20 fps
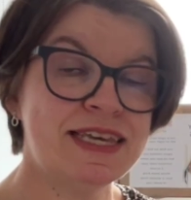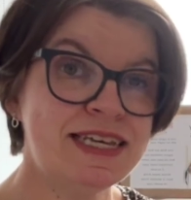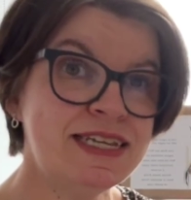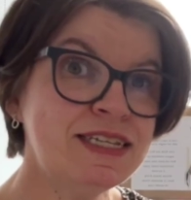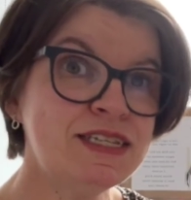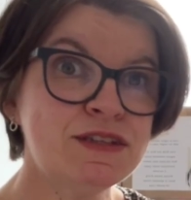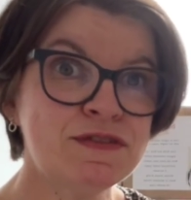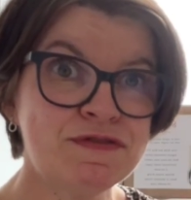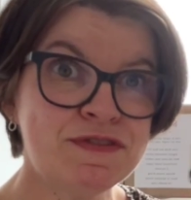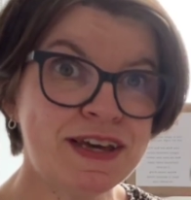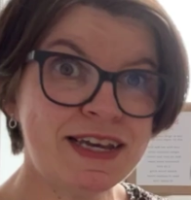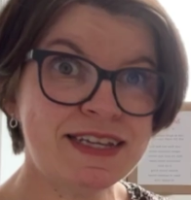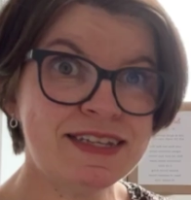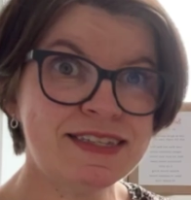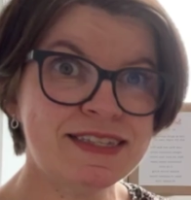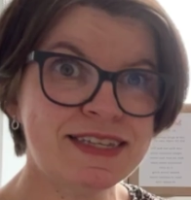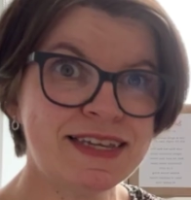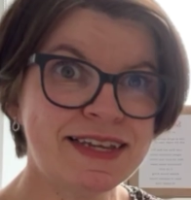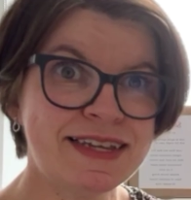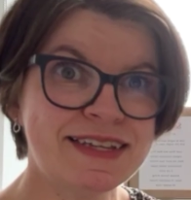the
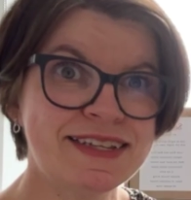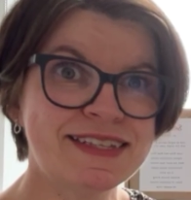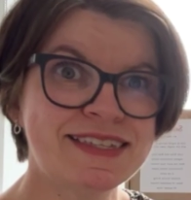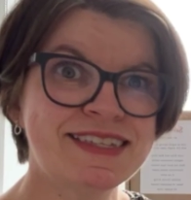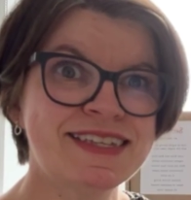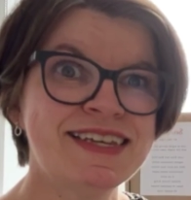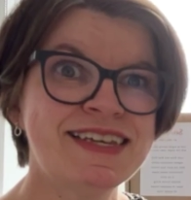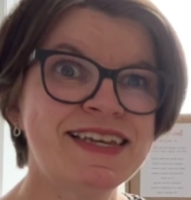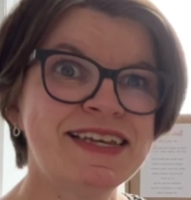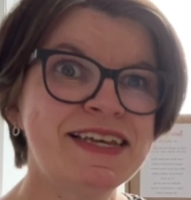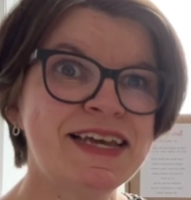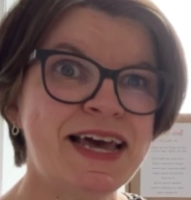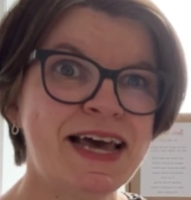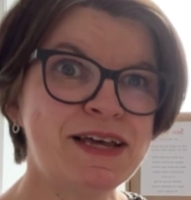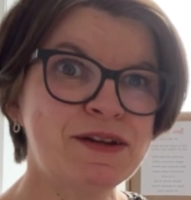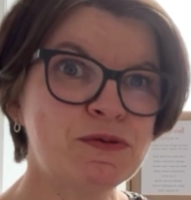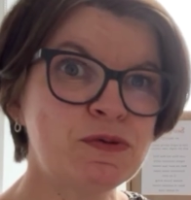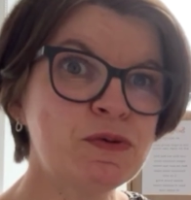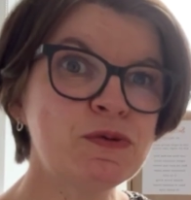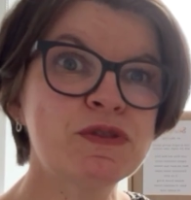interfacings
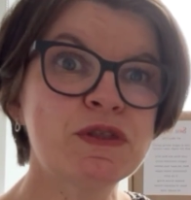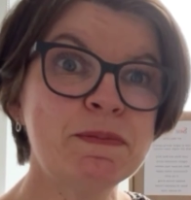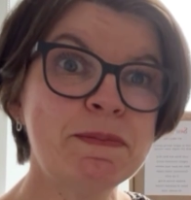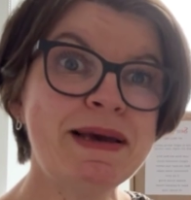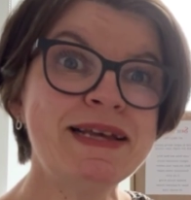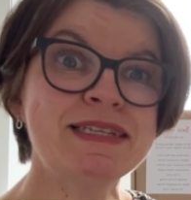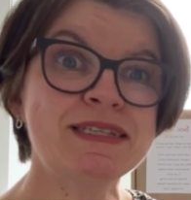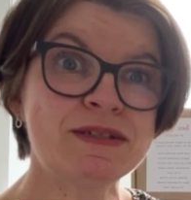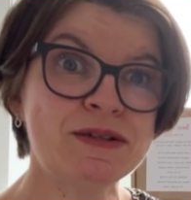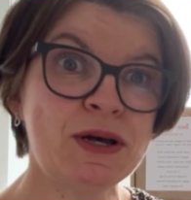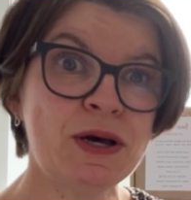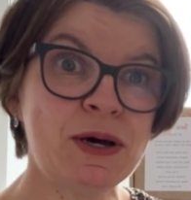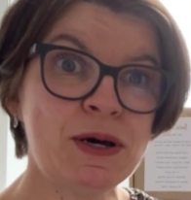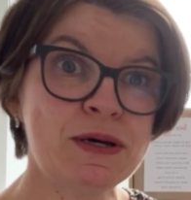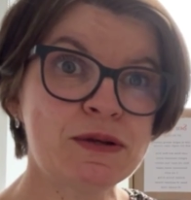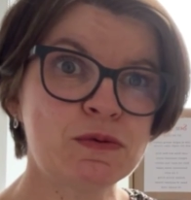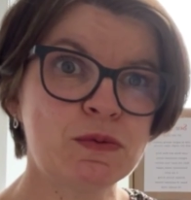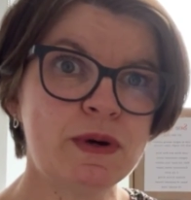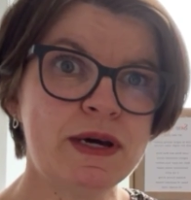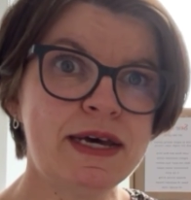and all the metal
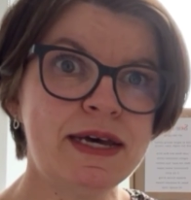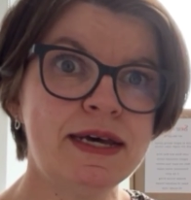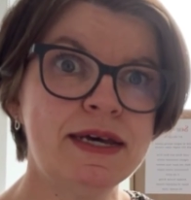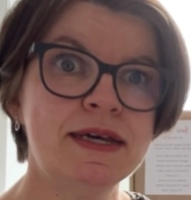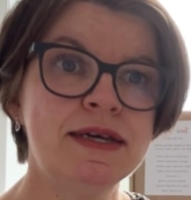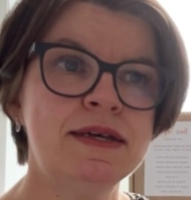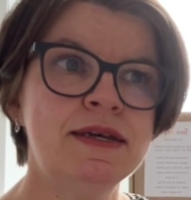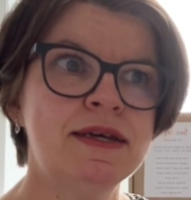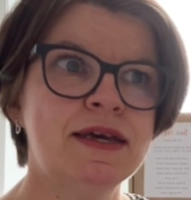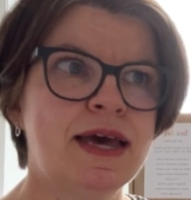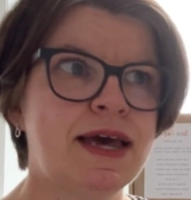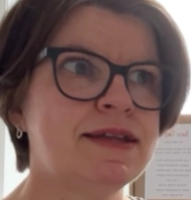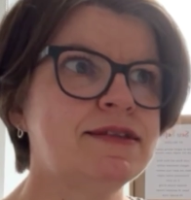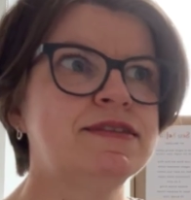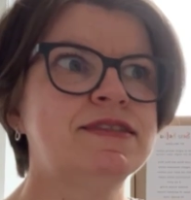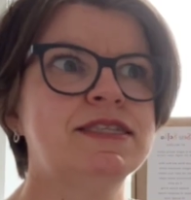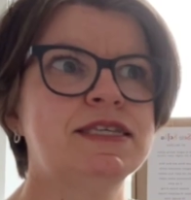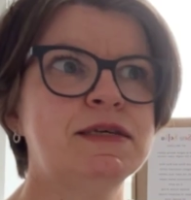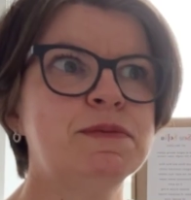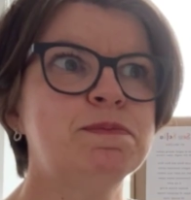hardware
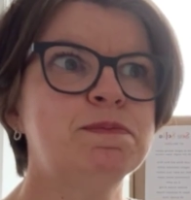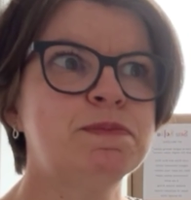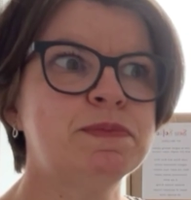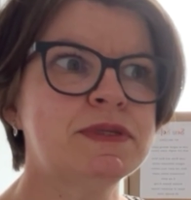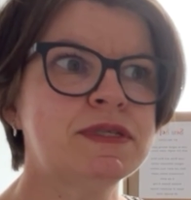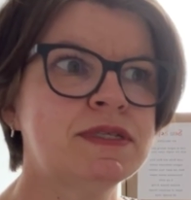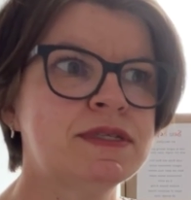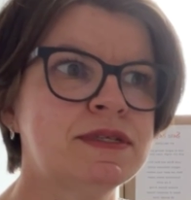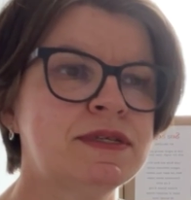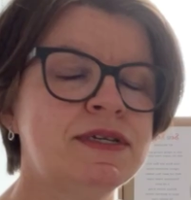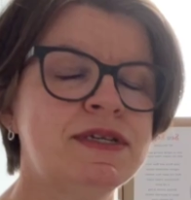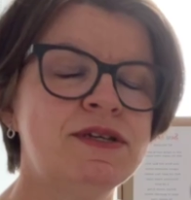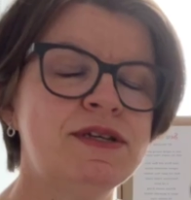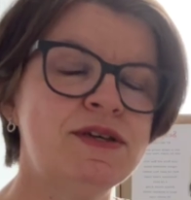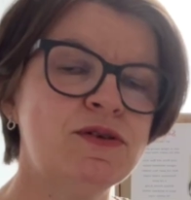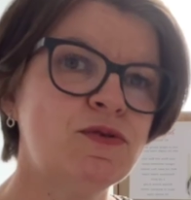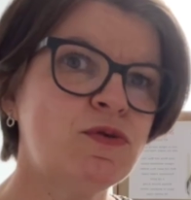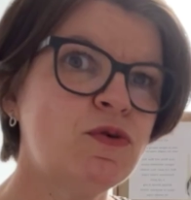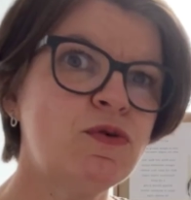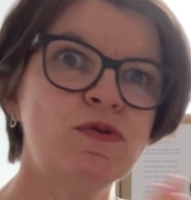and zips,
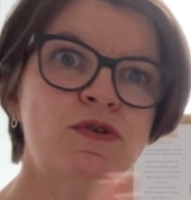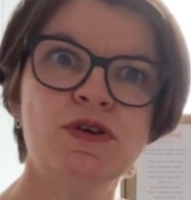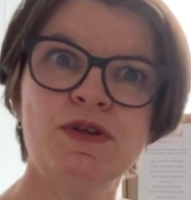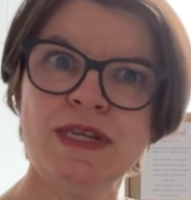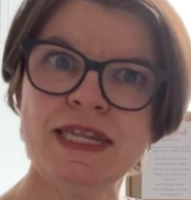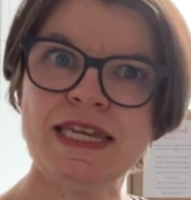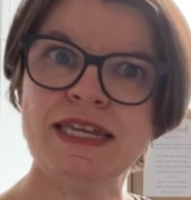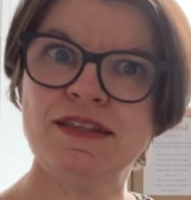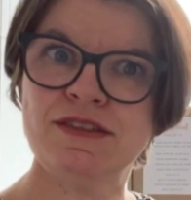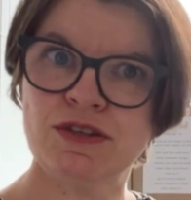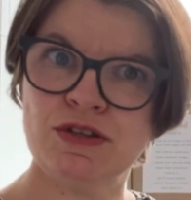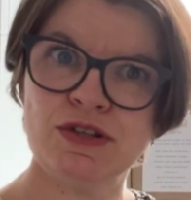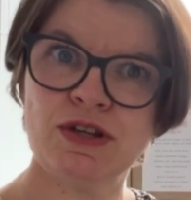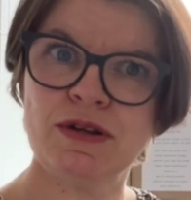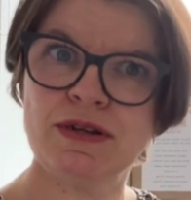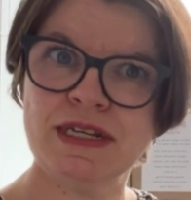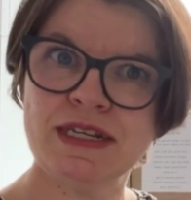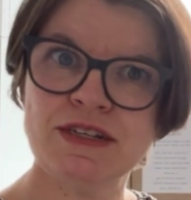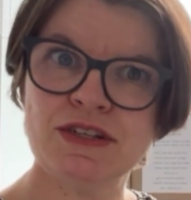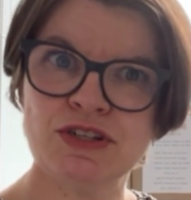all you need, so you
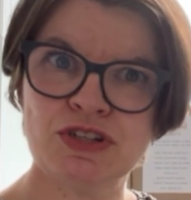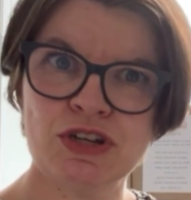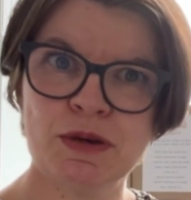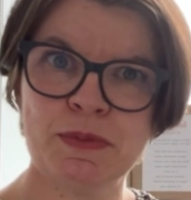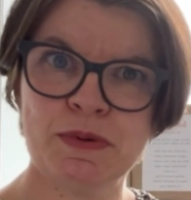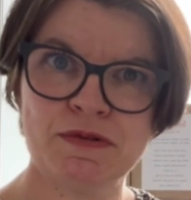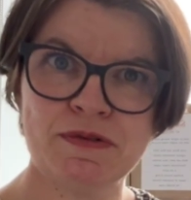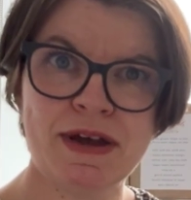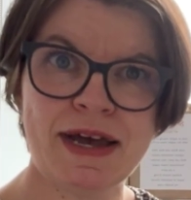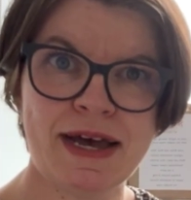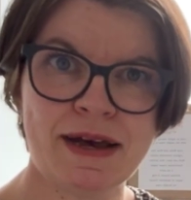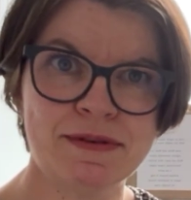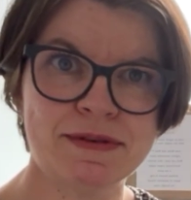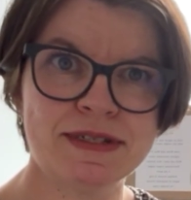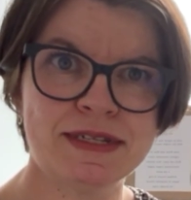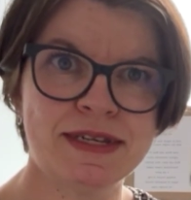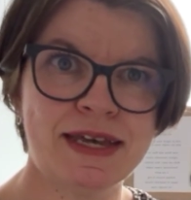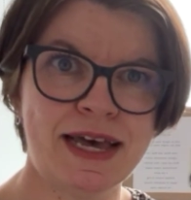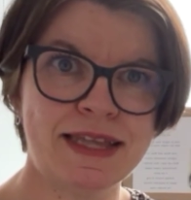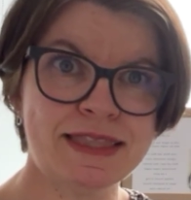don't need to shop
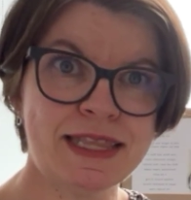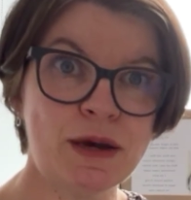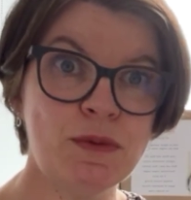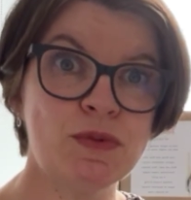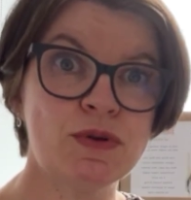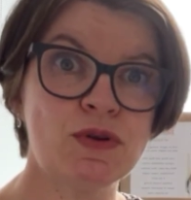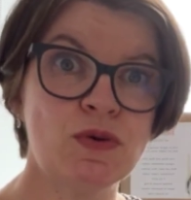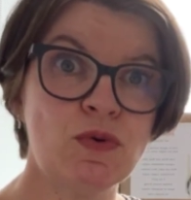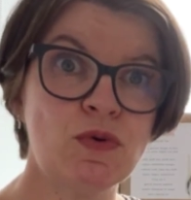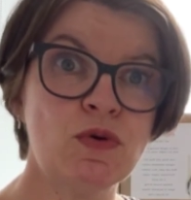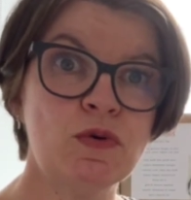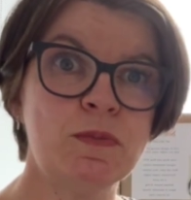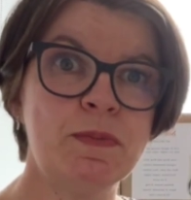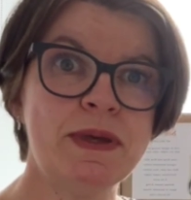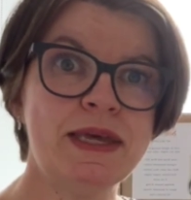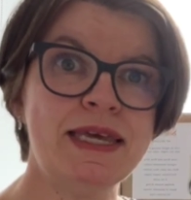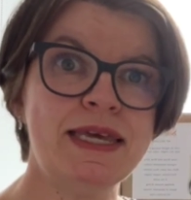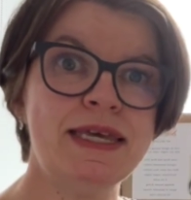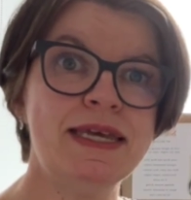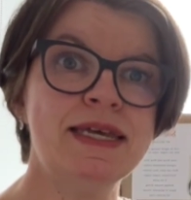around, and that will all
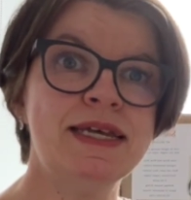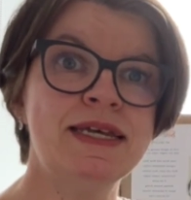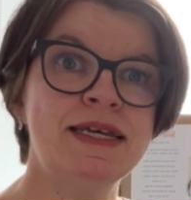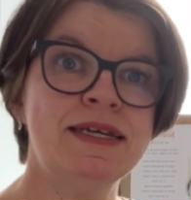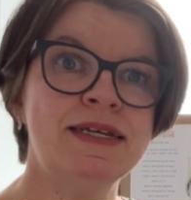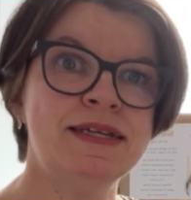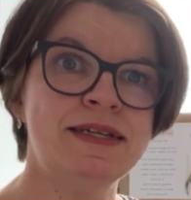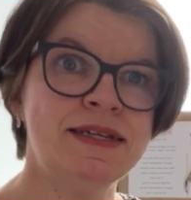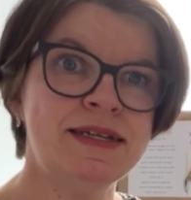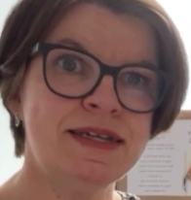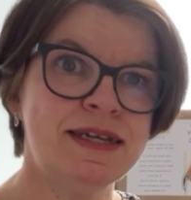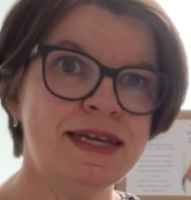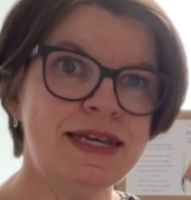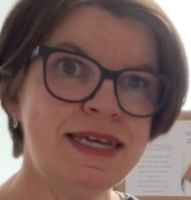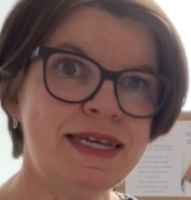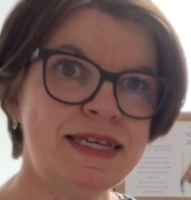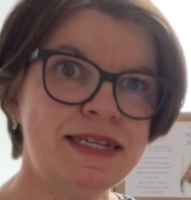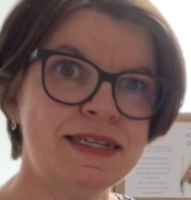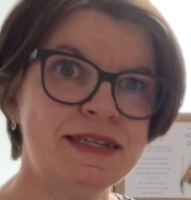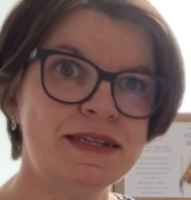be
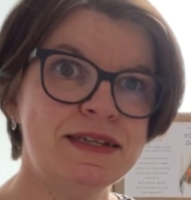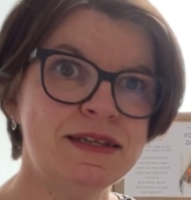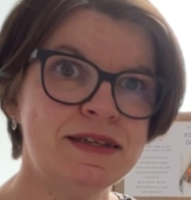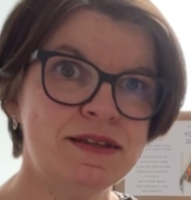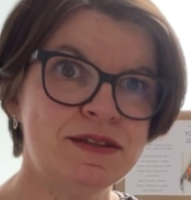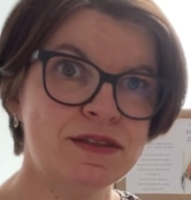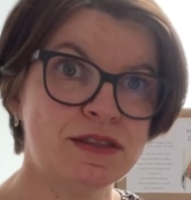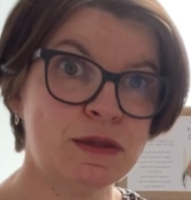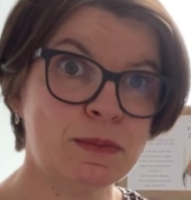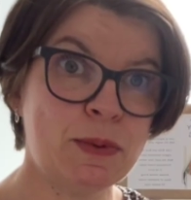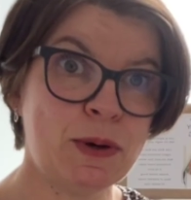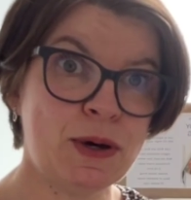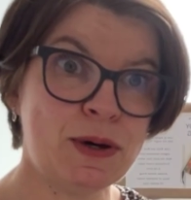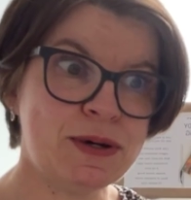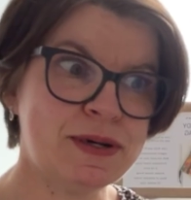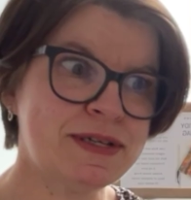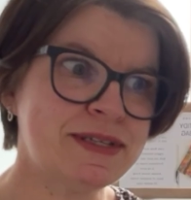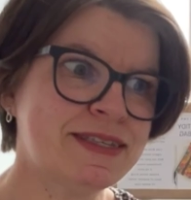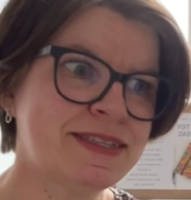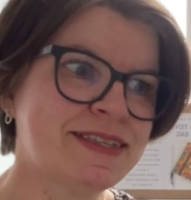in the
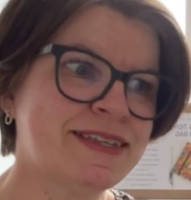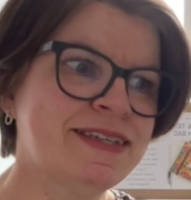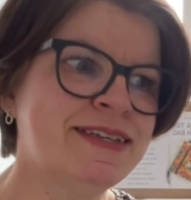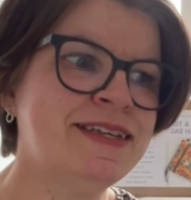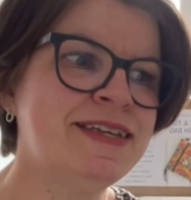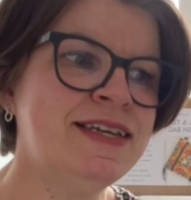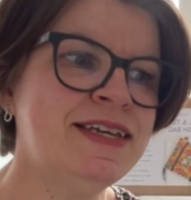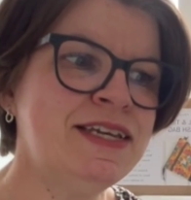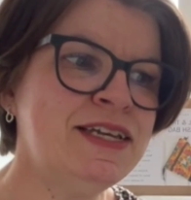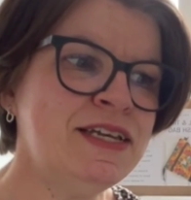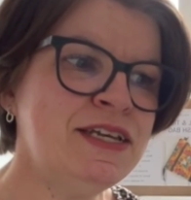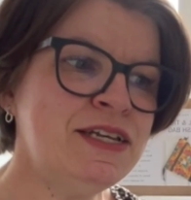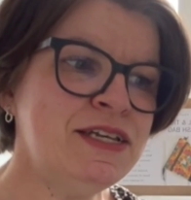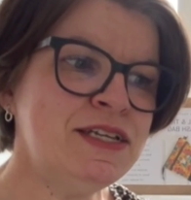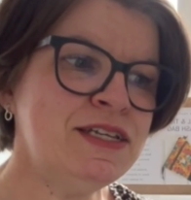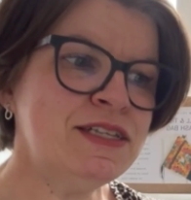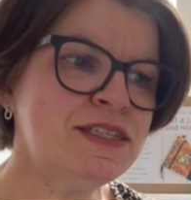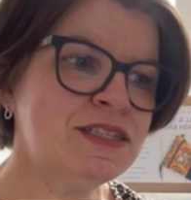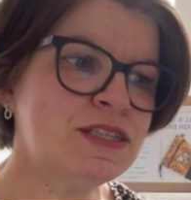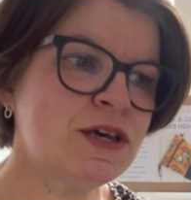box.
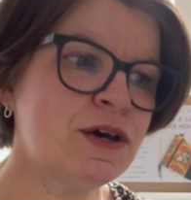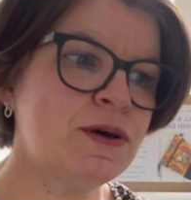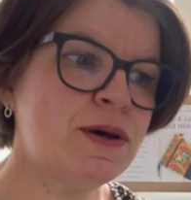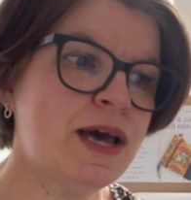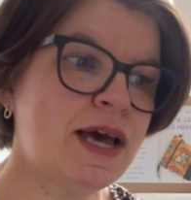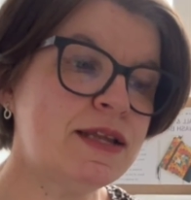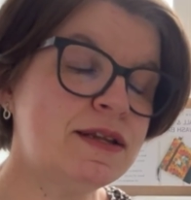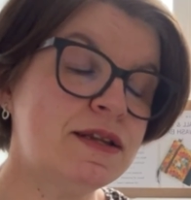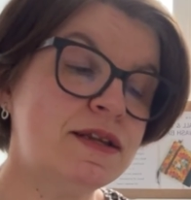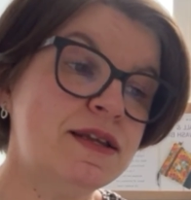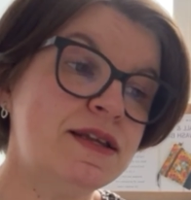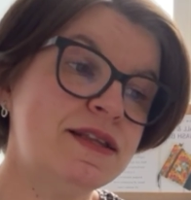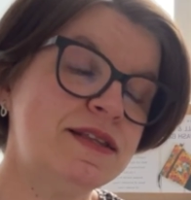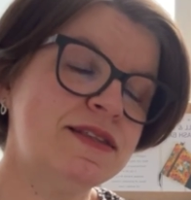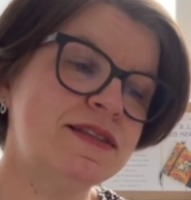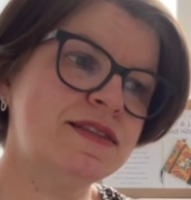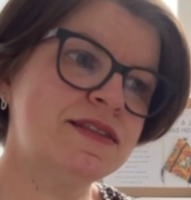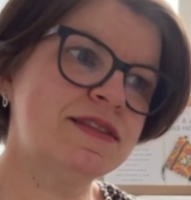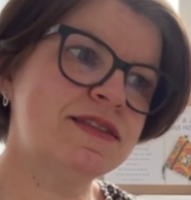So, and